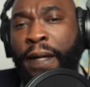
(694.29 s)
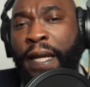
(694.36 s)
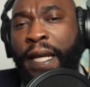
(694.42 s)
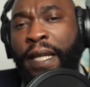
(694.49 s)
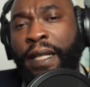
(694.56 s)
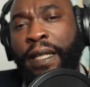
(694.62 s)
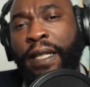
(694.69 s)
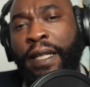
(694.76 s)

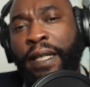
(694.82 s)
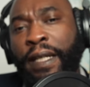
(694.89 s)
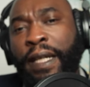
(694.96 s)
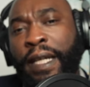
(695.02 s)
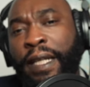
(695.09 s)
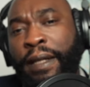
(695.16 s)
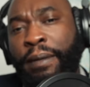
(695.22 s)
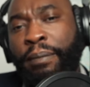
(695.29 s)
And the
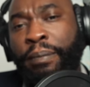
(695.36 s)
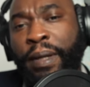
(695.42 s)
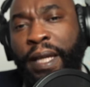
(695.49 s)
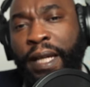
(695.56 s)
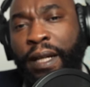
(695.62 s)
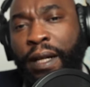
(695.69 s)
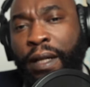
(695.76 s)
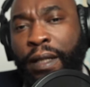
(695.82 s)
and the
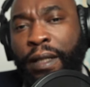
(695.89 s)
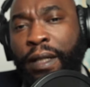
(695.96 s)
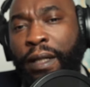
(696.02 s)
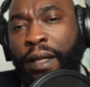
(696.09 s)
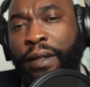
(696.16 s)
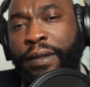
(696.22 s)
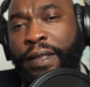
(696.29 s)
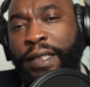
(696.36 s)
big
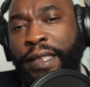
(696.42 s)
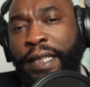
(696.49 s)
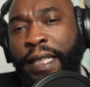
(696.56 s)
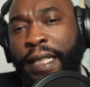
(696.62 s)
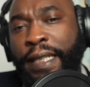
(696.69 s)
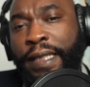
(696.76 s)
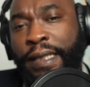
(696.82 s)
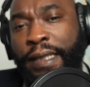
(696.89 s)
OG
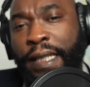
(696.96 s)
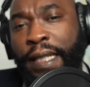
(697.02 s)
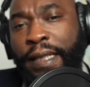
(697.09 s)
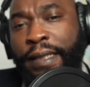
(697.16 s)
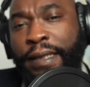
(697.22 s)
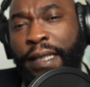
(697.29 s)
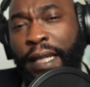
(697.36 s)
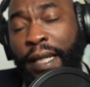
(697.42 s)

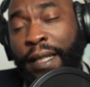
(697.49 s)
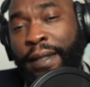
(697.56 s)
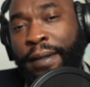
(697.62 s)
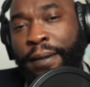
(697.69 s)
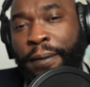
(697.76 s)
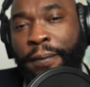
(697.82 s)
insects say,